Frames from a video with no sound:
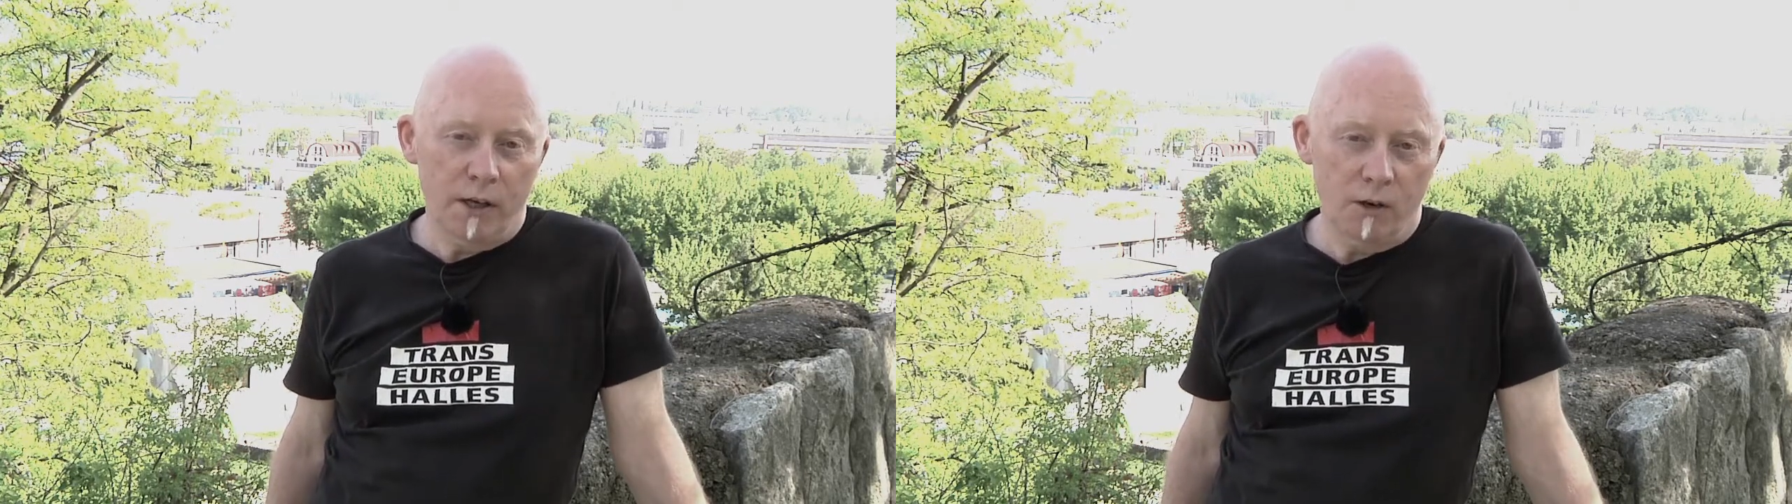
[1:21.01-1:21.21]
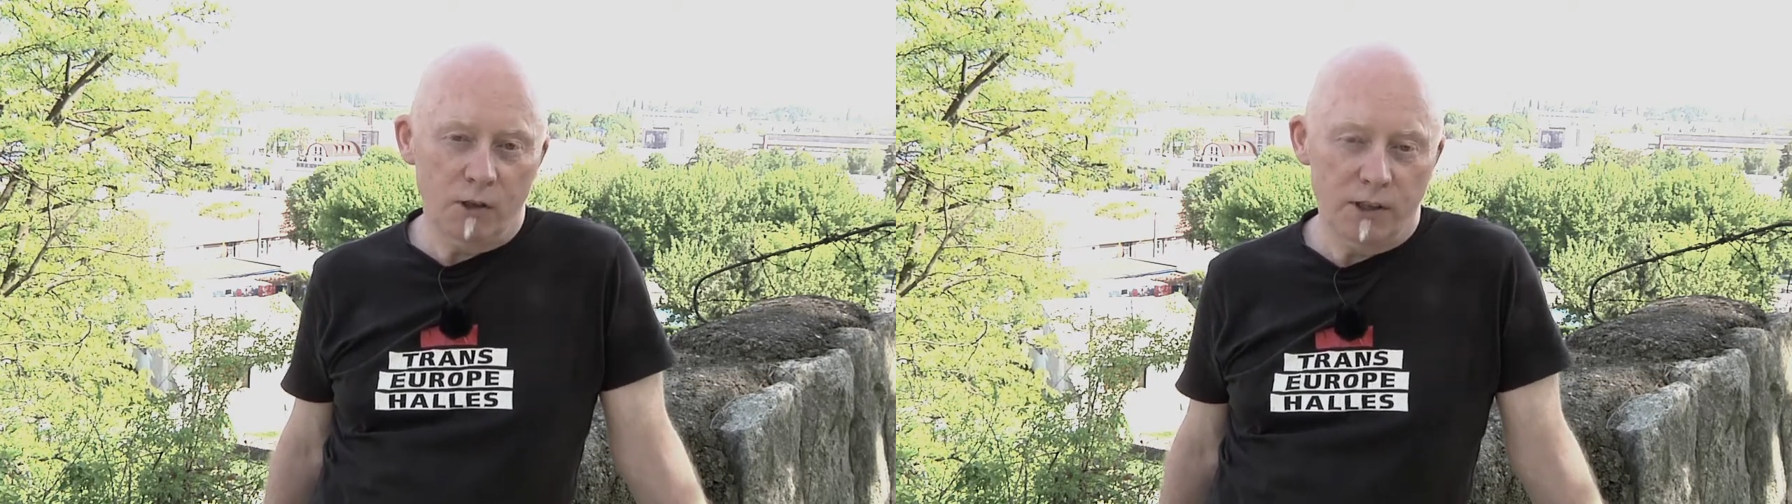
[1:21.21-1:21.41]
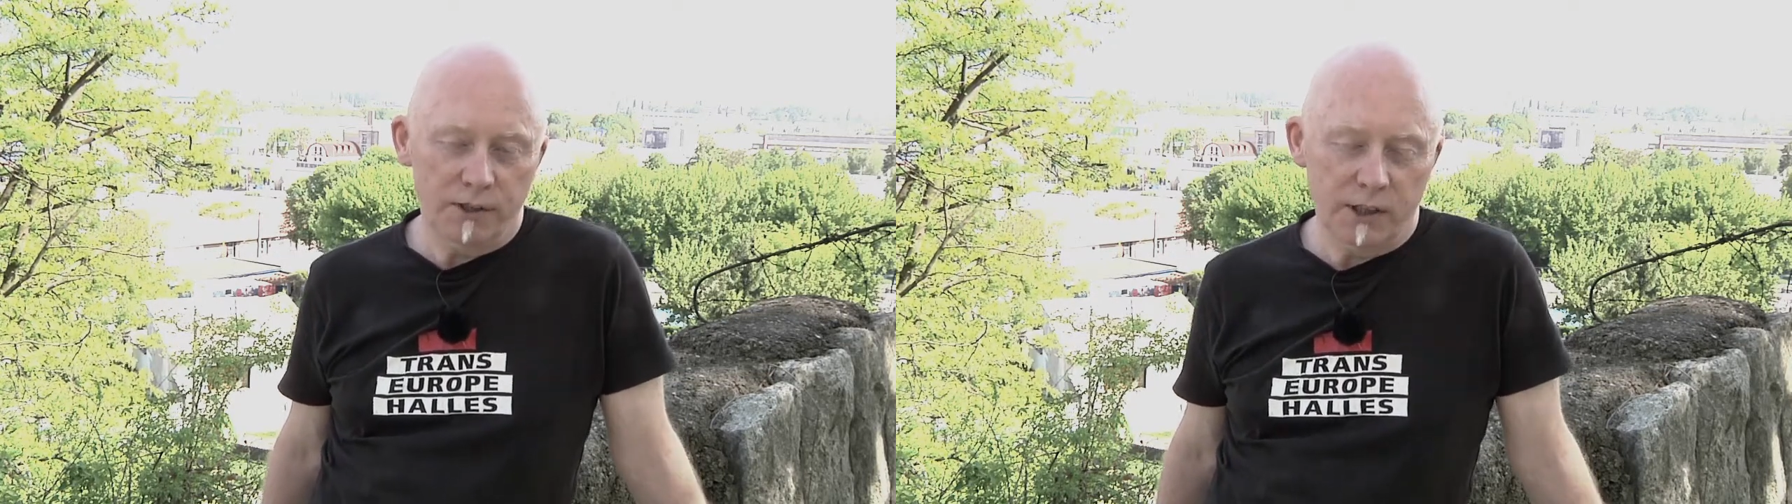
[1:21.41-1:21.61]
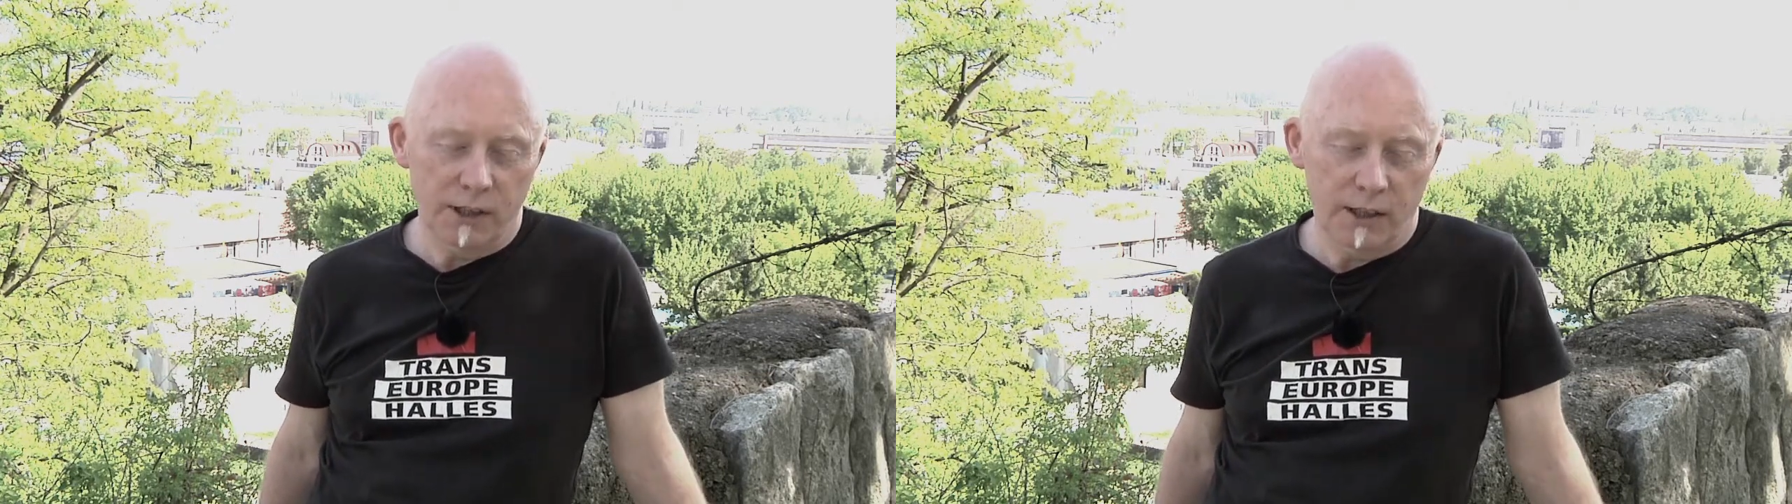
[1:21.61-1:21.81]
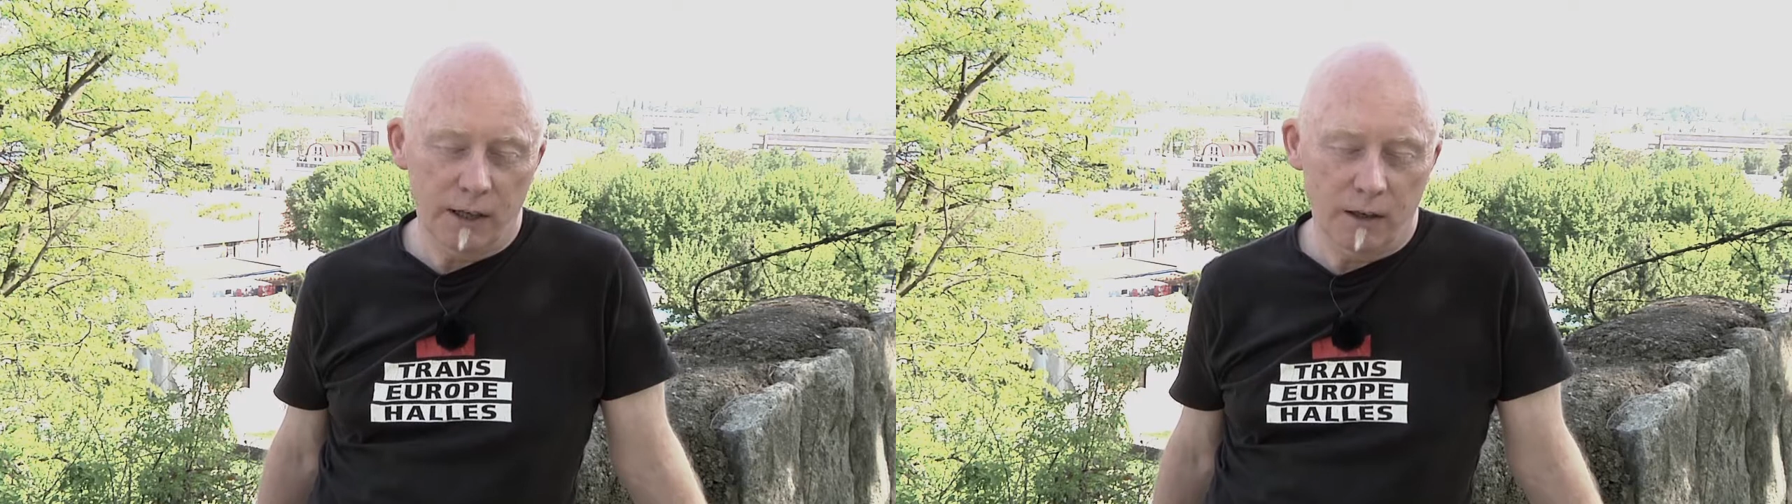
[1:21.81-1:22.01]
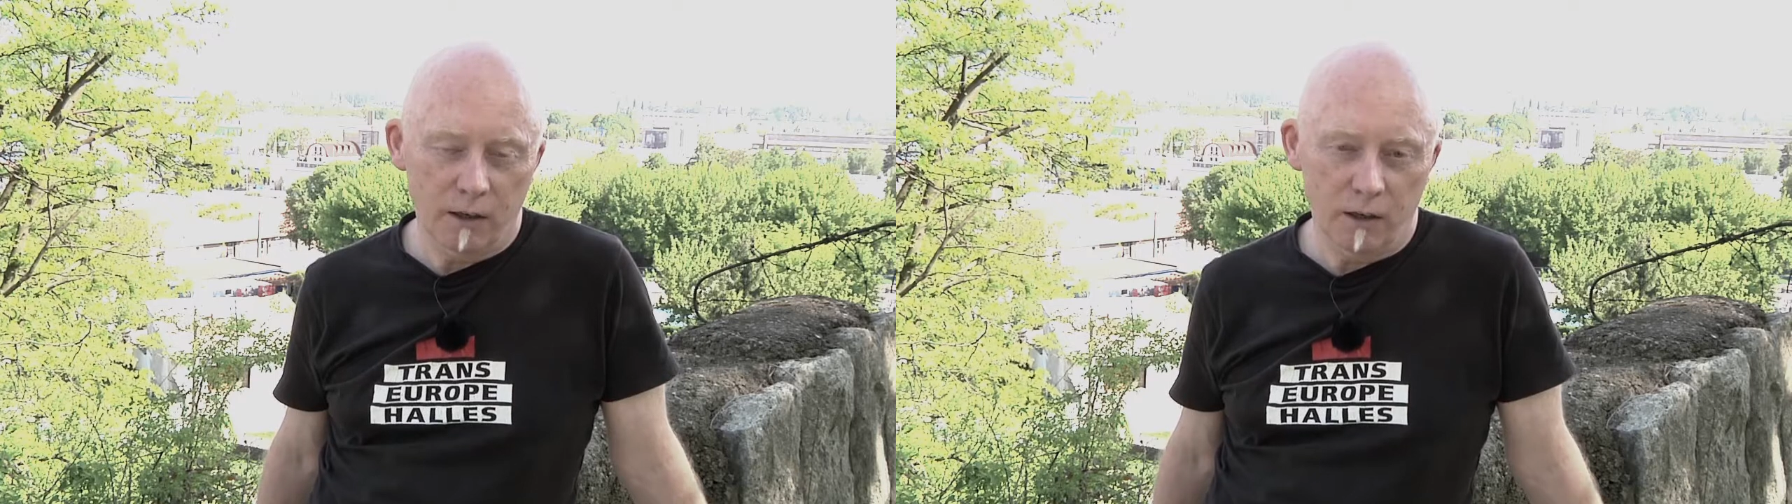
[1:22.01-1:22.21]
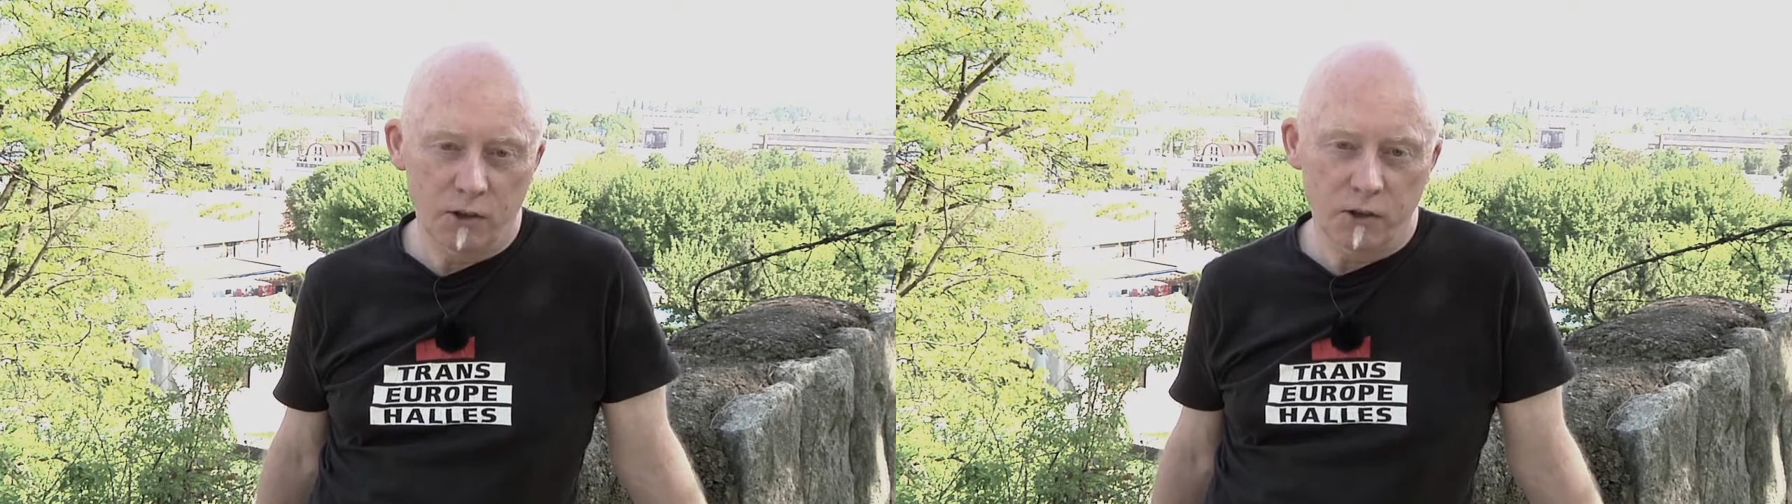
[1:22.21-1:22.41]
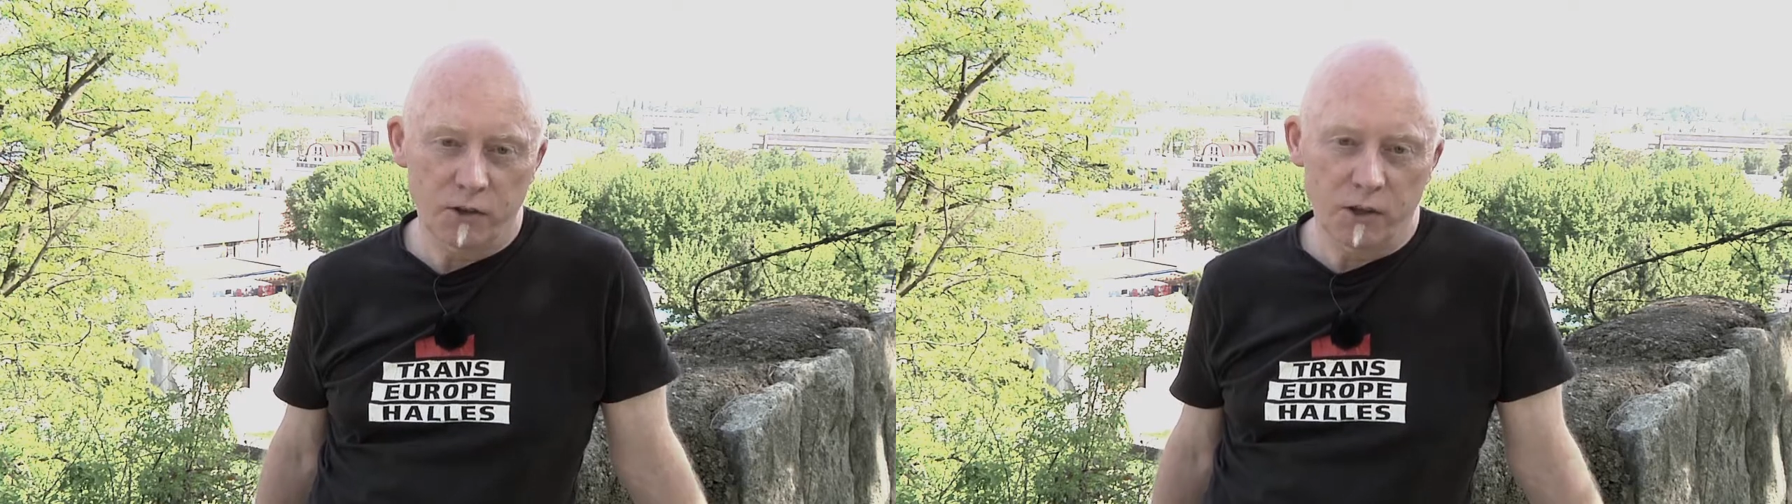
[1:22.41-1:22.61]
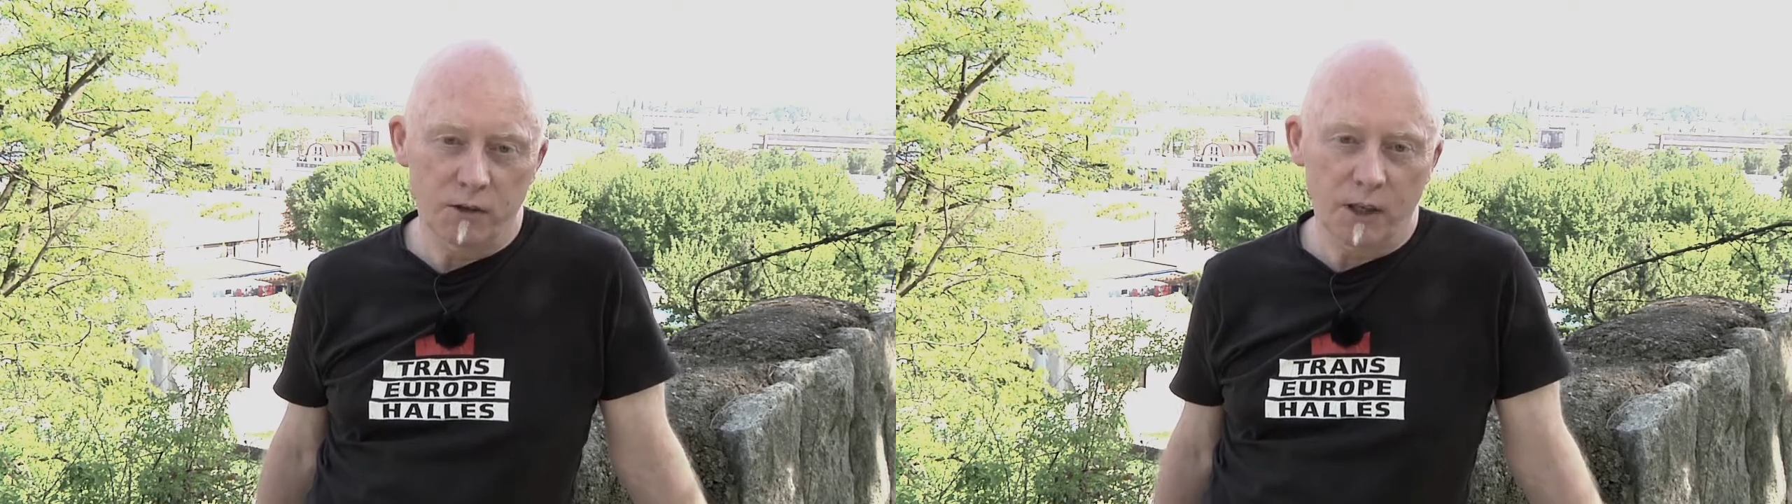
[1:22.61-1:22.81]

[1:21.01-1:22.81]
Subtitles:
here in a city like Košice,